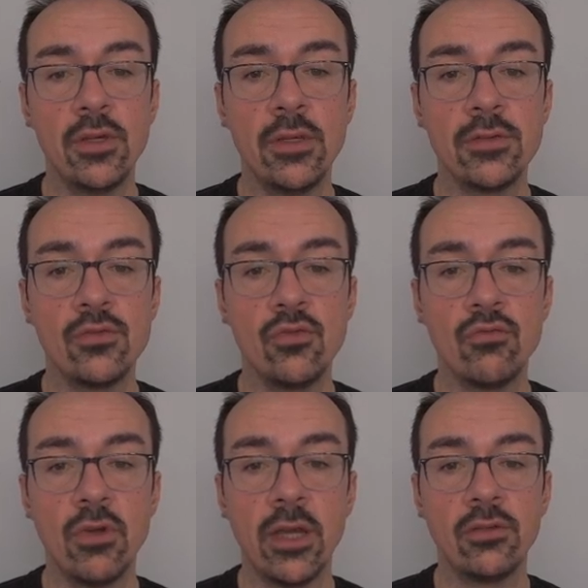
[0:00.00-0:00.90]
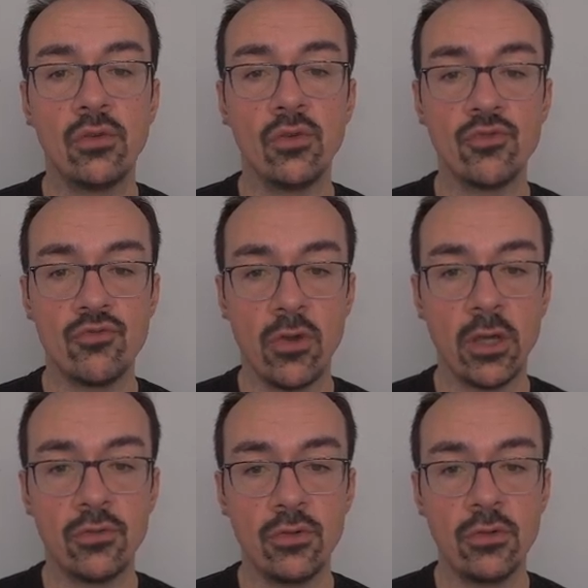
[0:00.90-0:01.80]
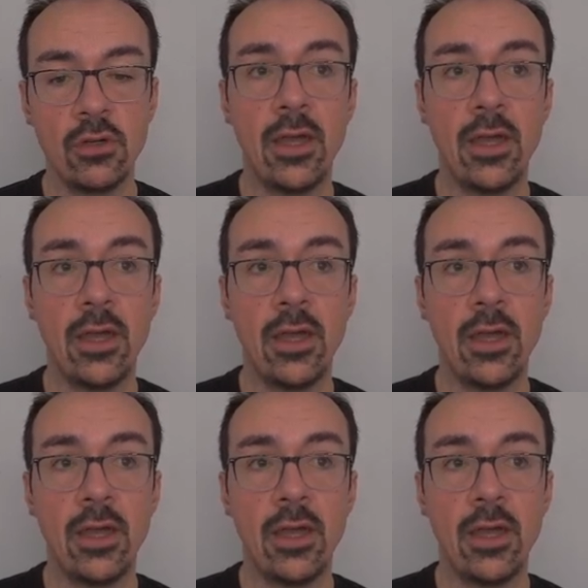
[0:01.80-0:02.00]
is to write a constructor,